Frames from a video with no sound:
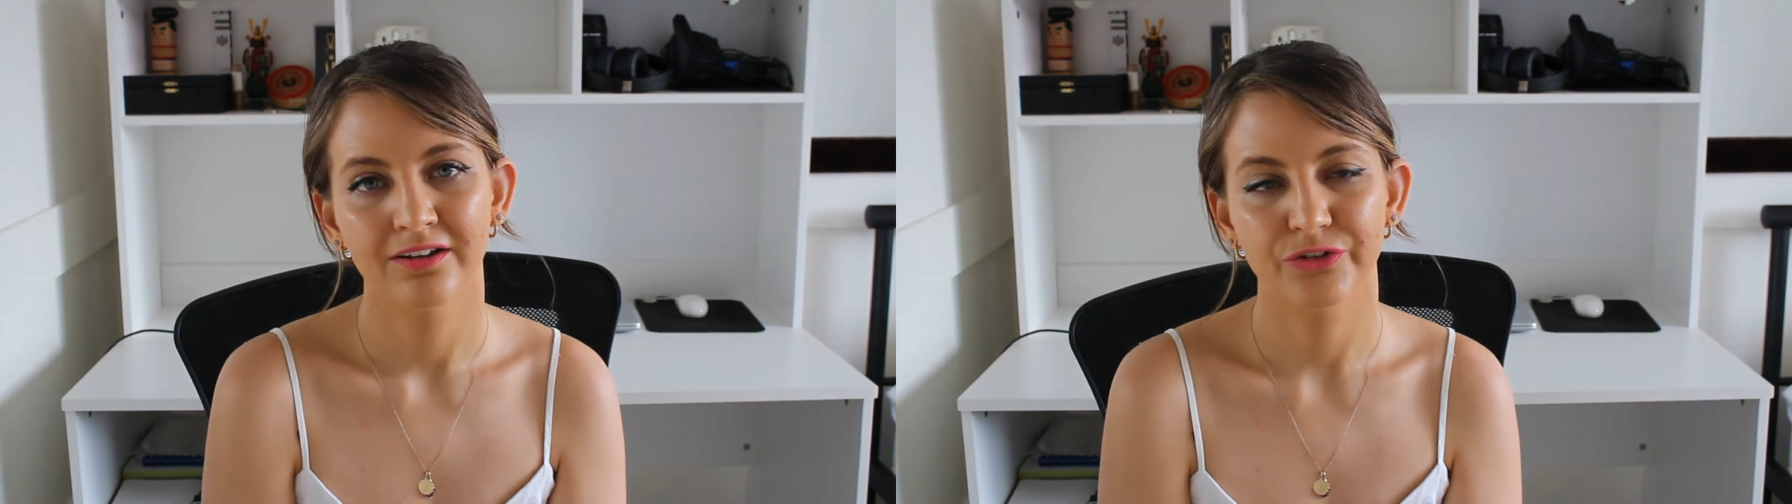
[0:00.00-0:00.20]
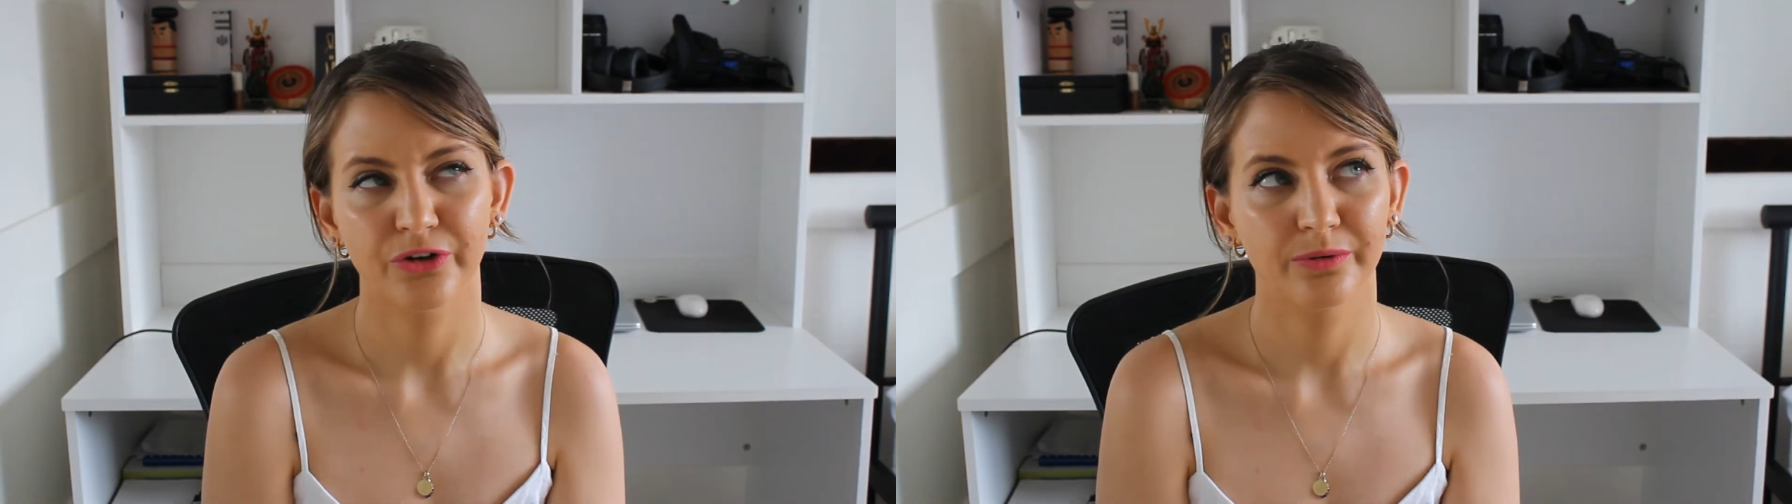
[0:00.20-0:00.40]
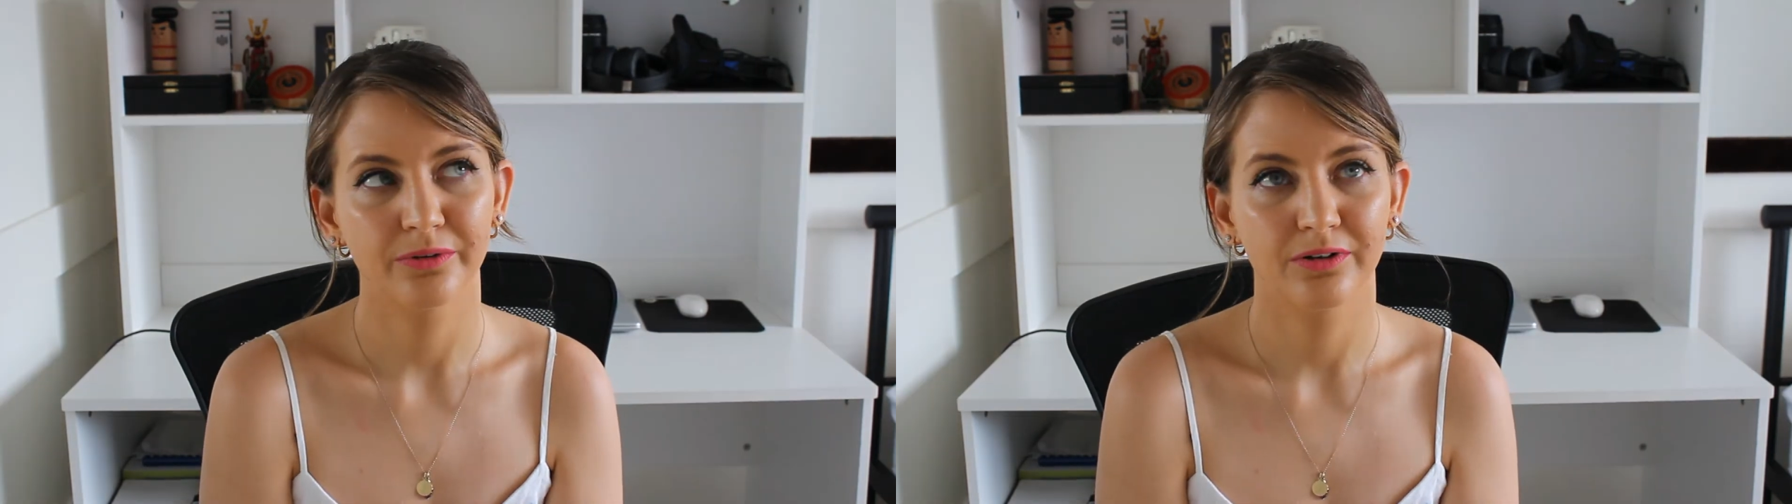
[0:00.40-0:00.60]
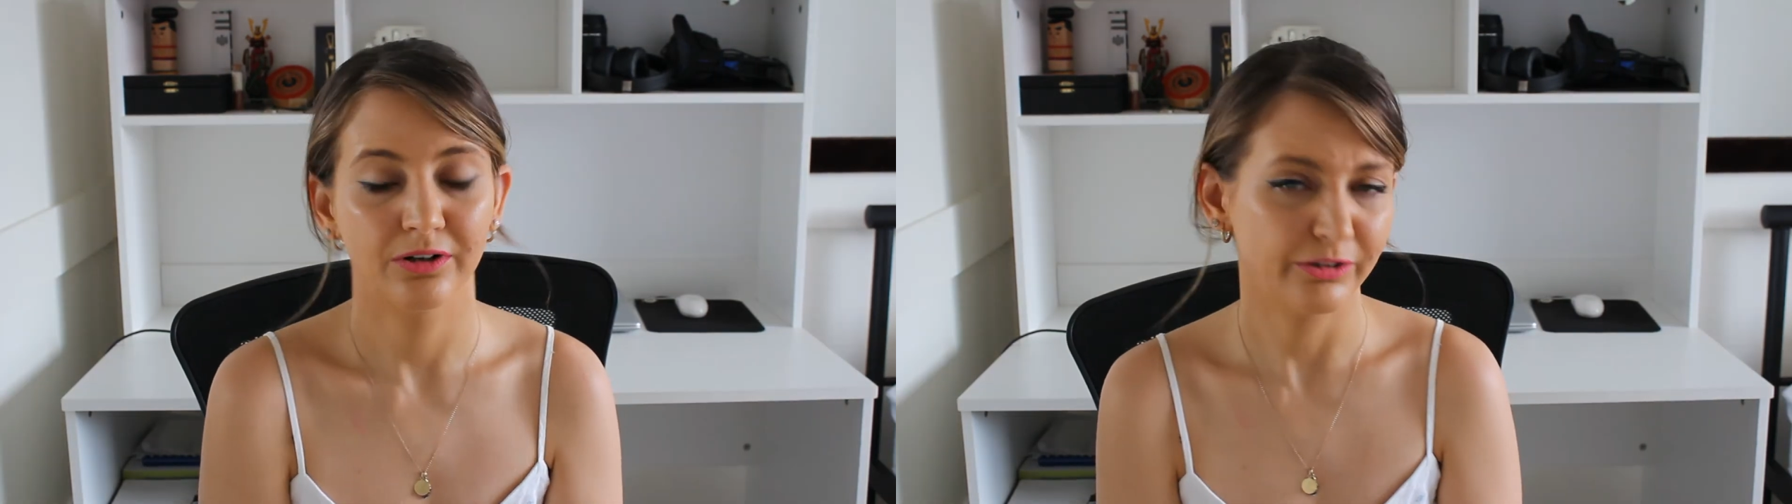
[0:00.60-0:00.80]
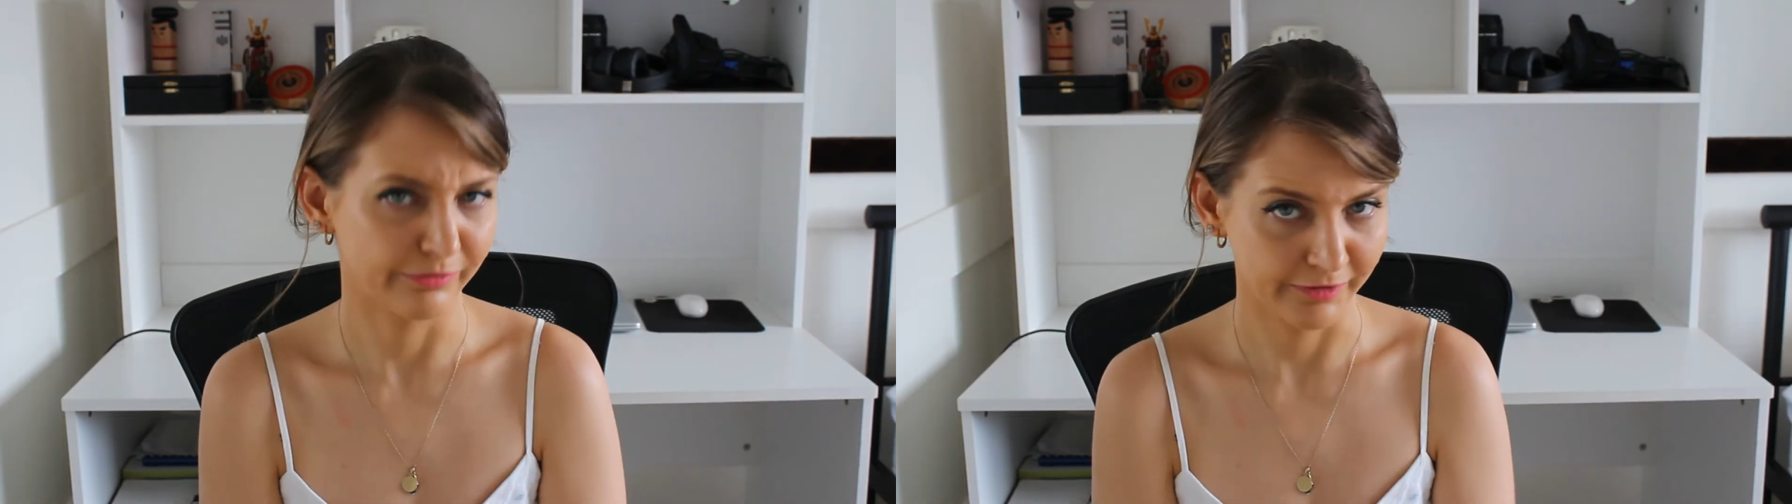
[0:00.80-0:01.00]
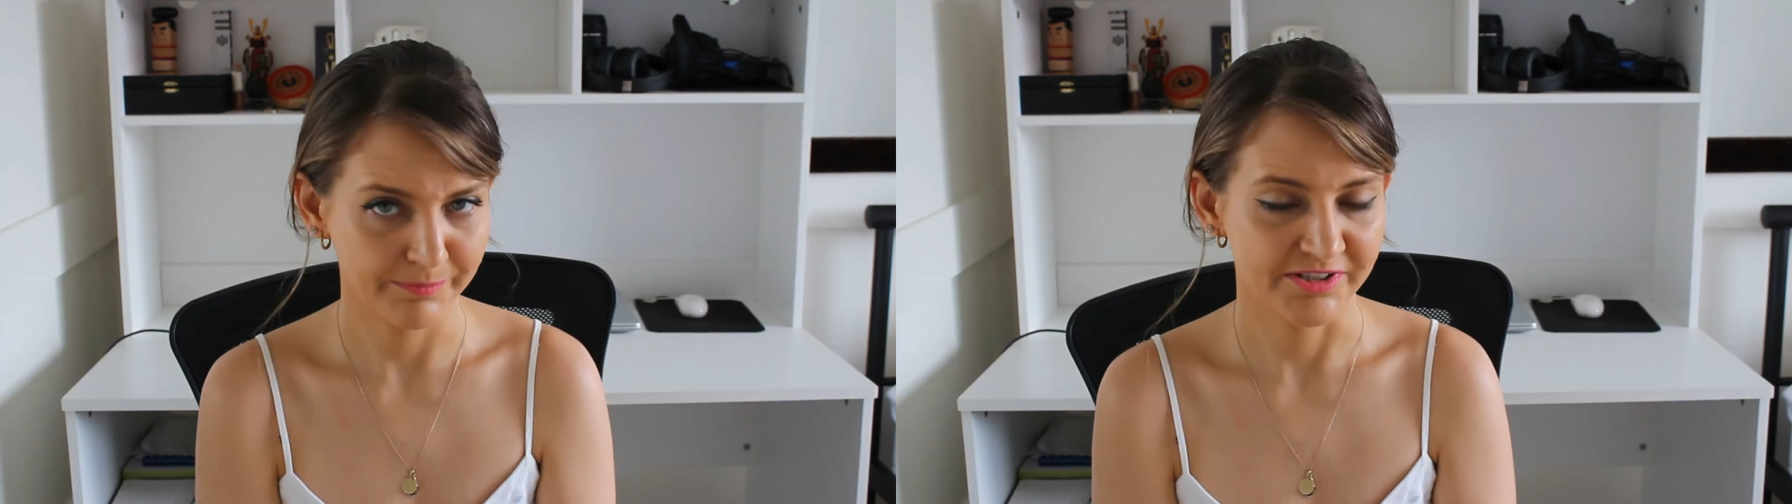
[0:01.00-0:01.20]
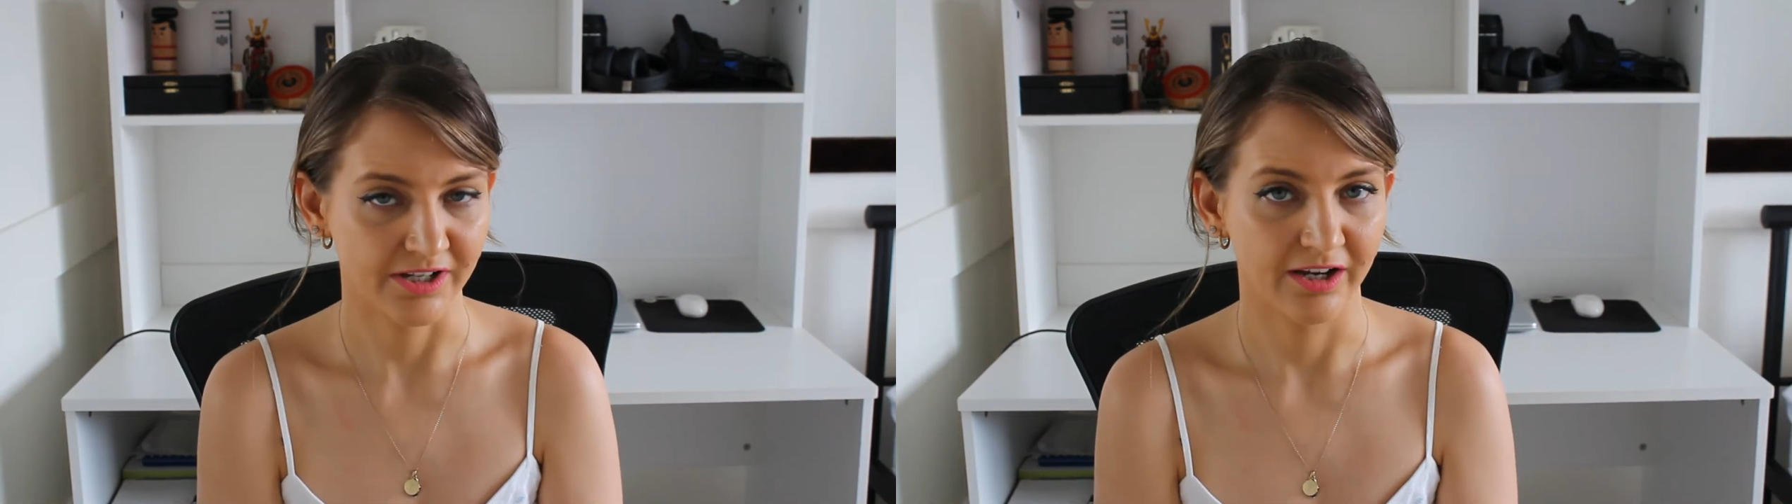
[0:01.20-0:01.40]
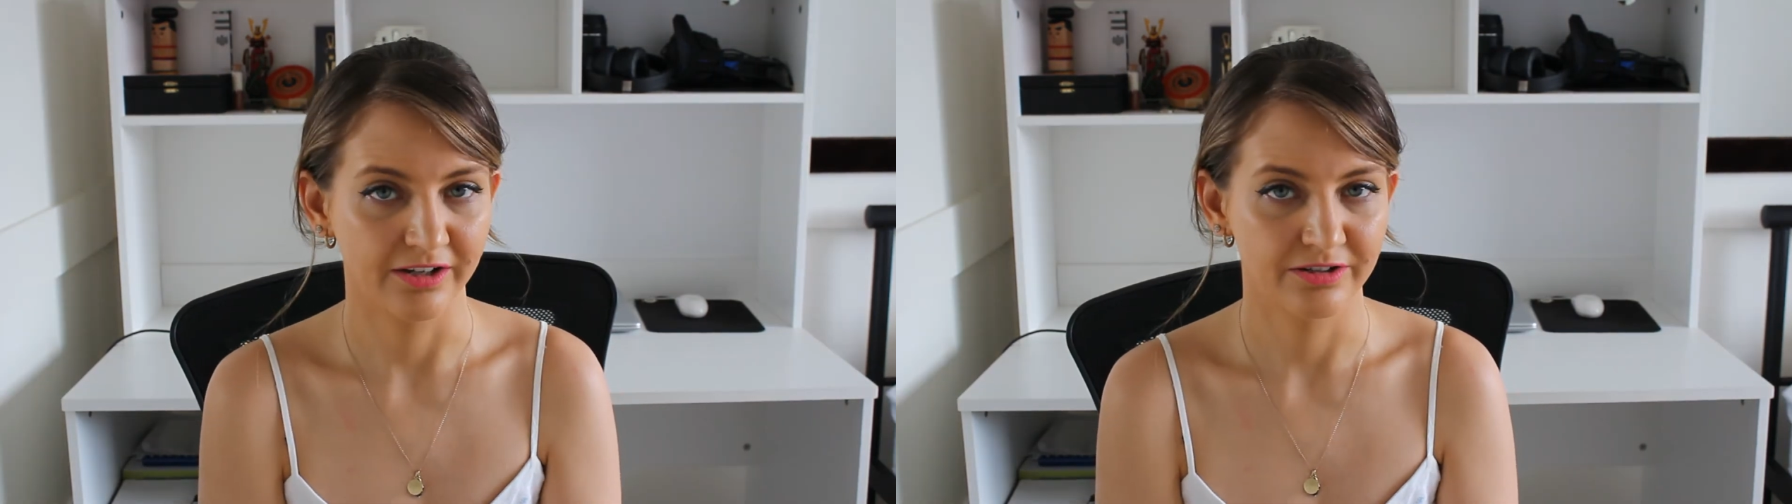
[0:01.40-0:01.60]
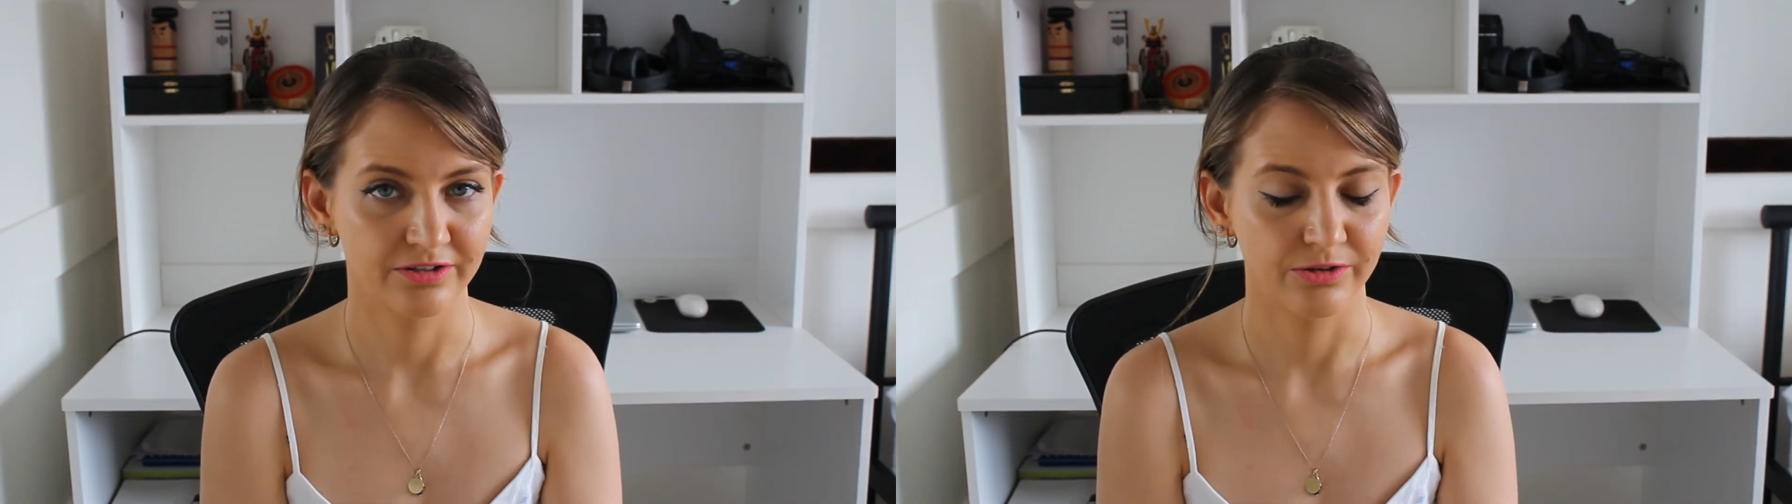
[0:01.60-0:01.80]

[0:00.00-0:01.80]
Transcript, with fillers: So on the flip side,